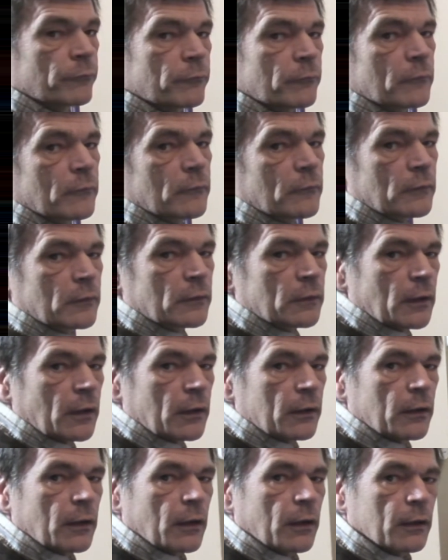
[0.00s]

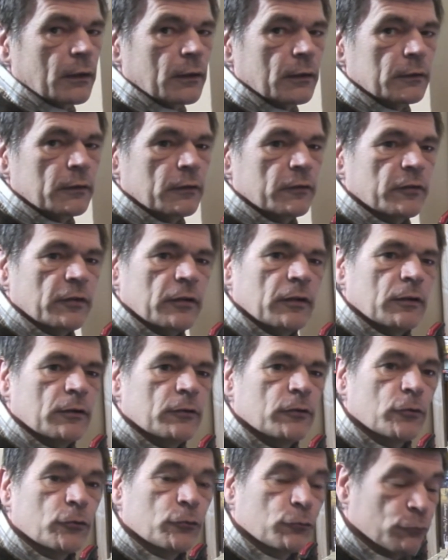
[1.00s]
Okay, and you see it
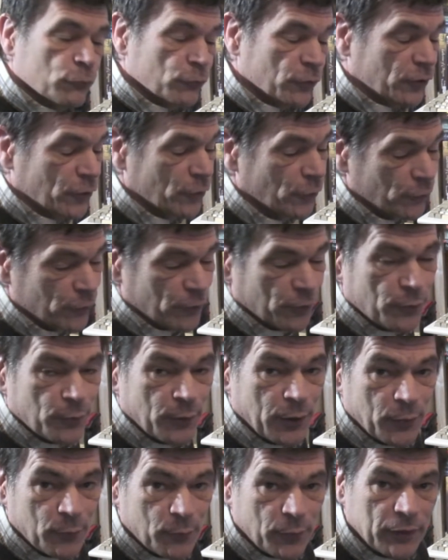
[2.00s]
does record it
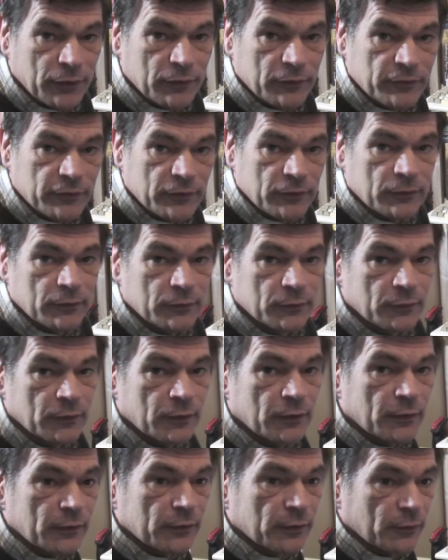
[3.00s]
quite well, so
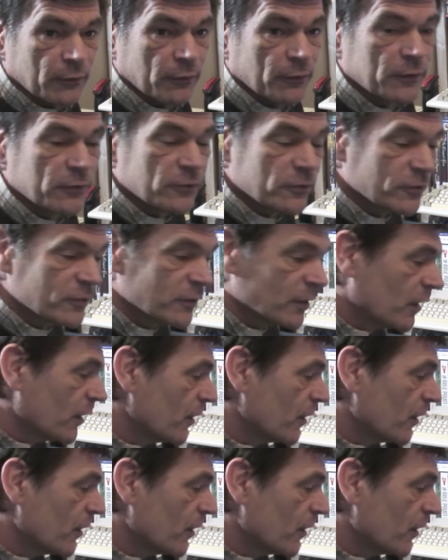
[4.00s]
you know it's